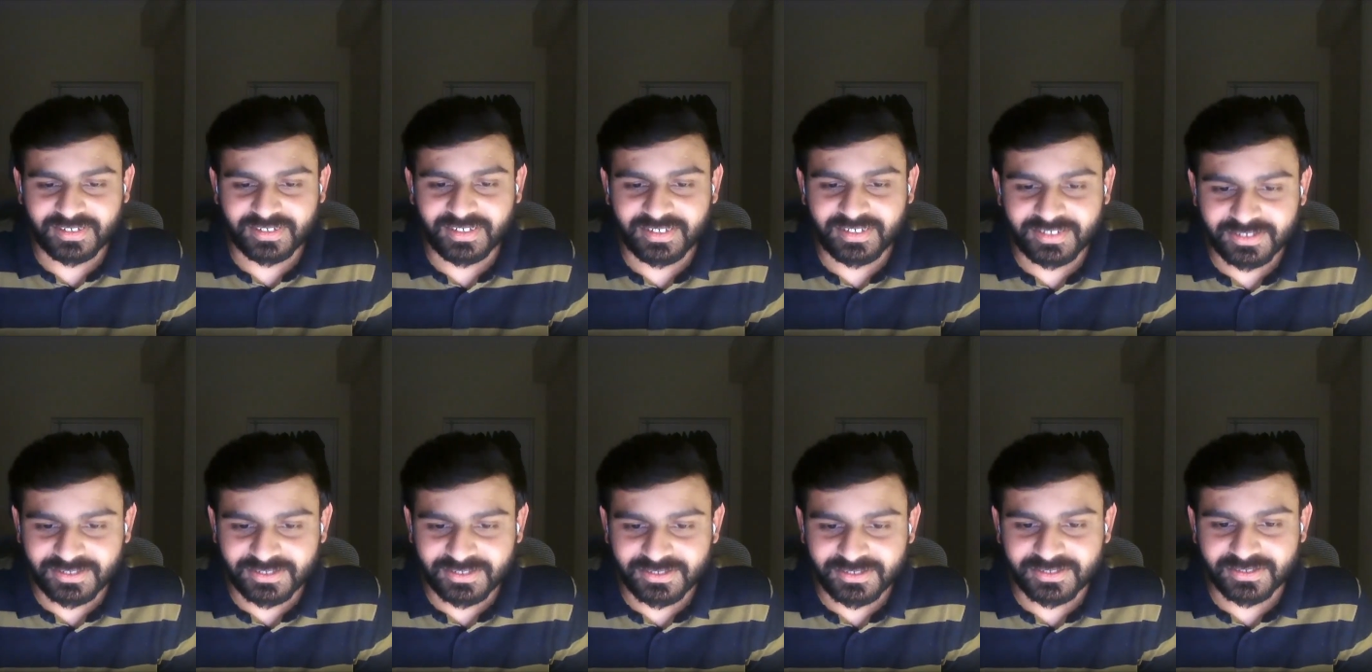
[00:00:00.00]

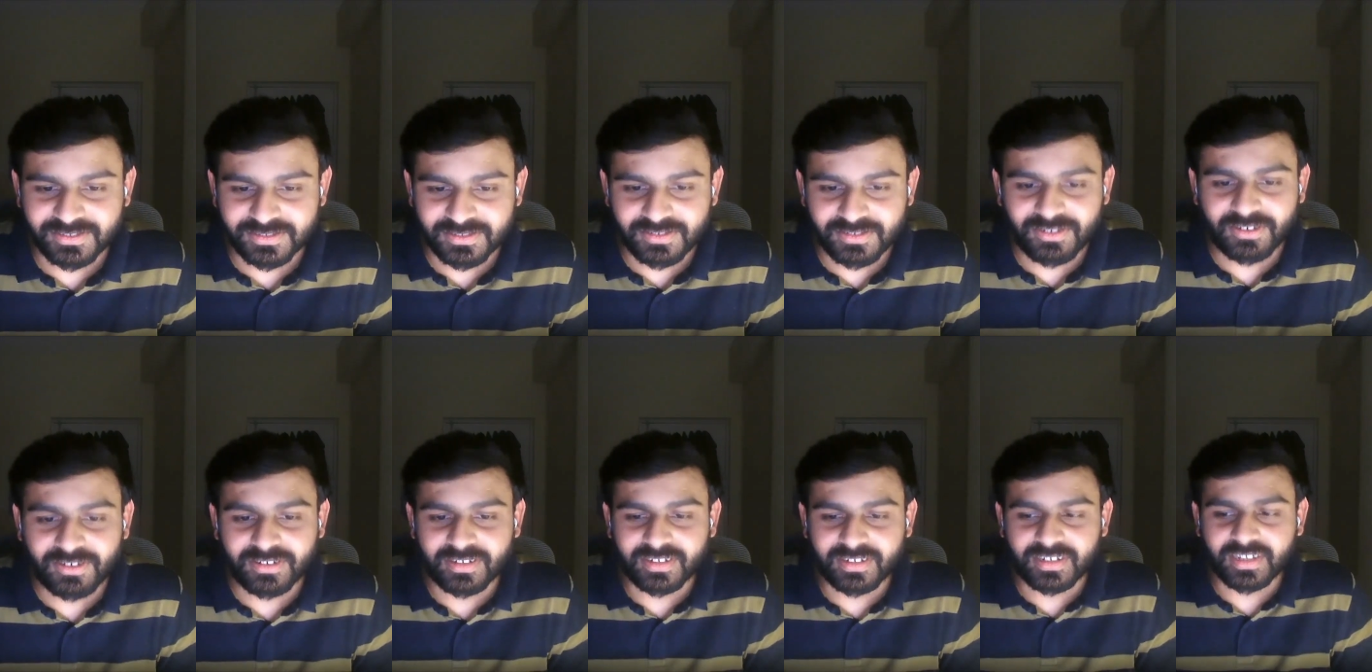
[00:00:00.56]
Understood.
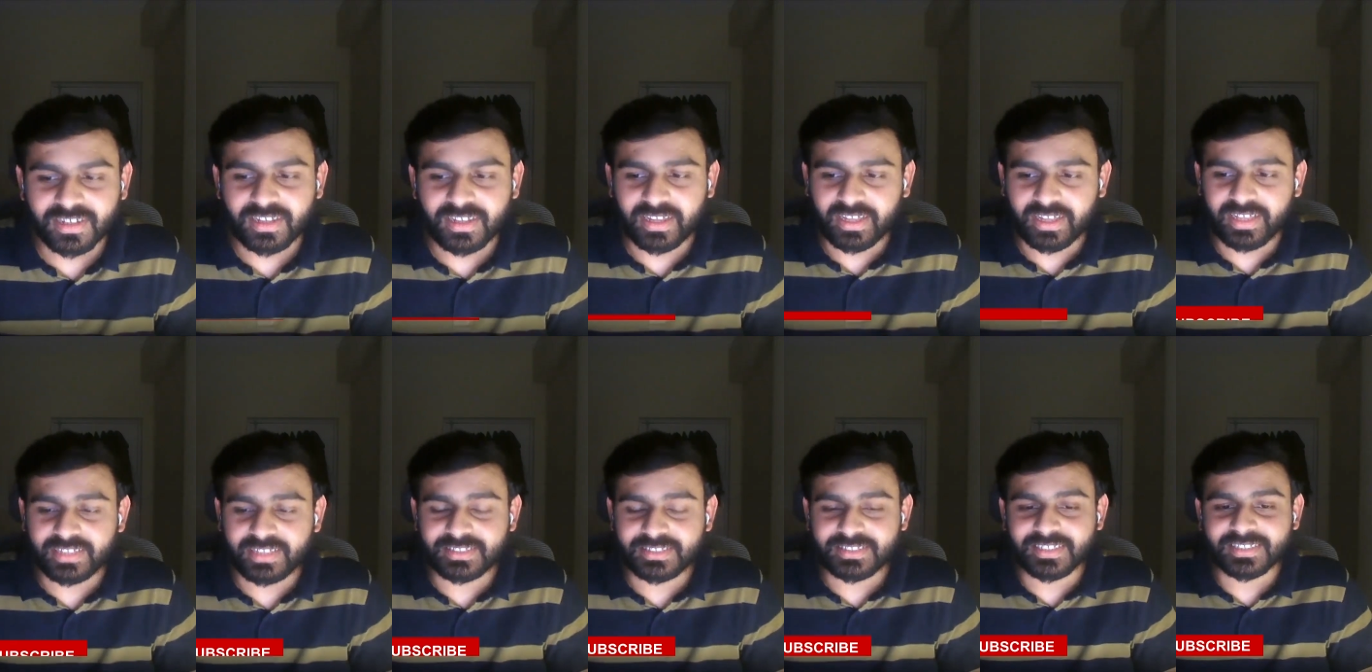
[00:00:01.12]
Got it.
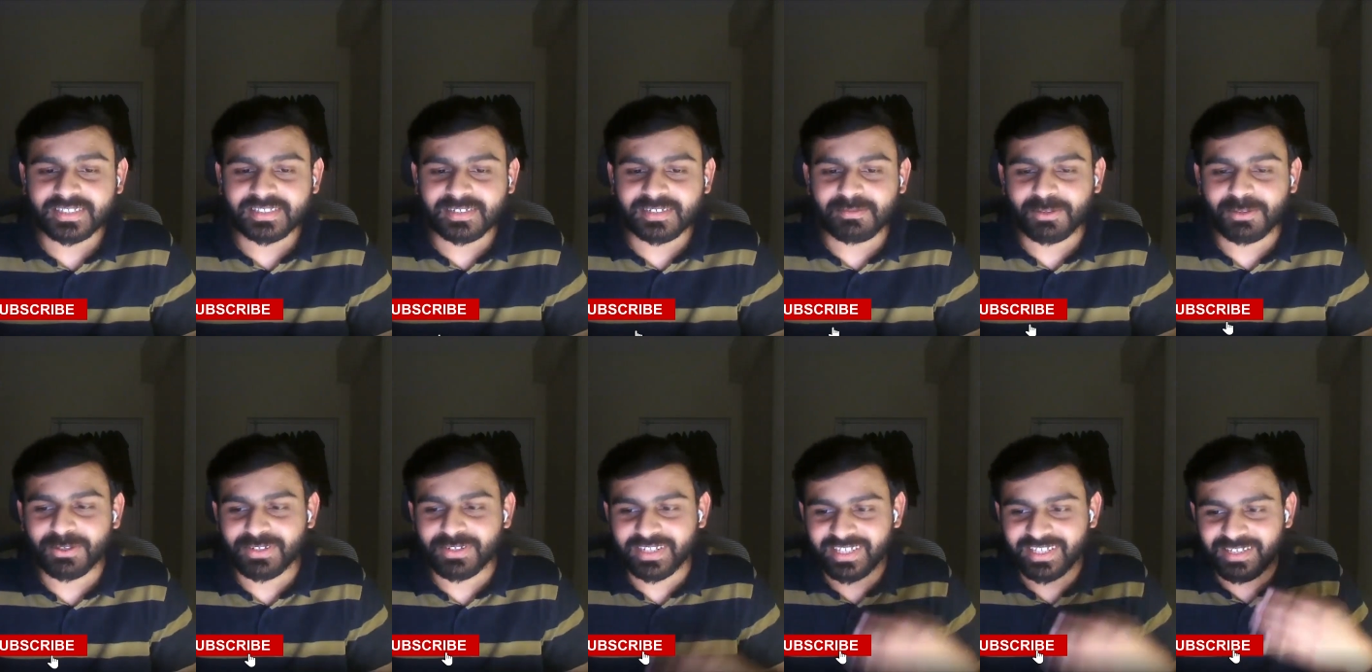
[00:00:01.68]
It's just
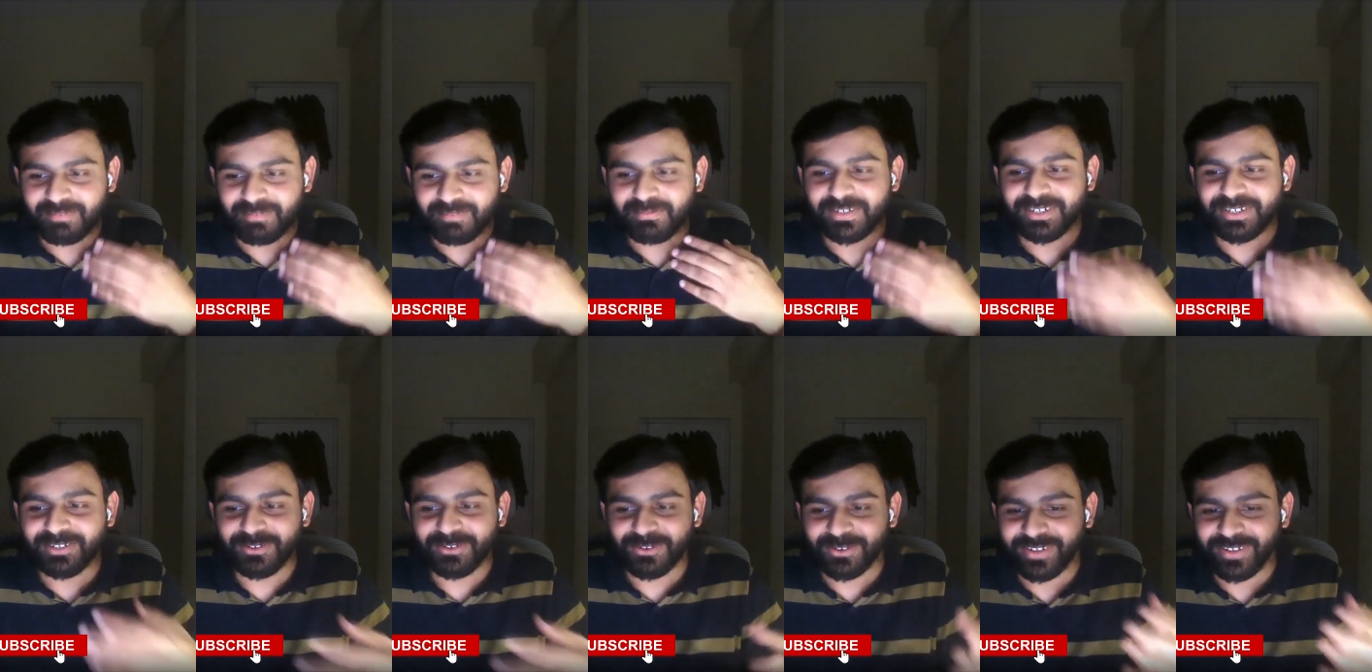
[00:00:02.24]
about keep
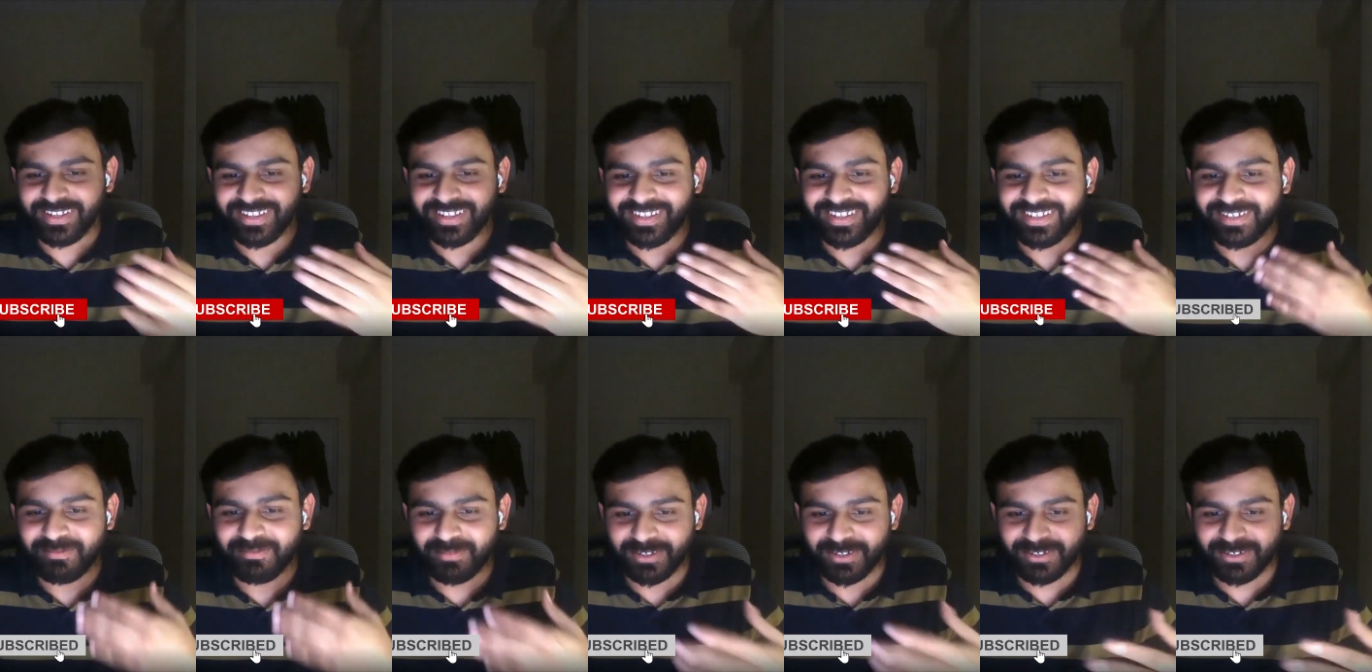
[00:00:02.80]
it going,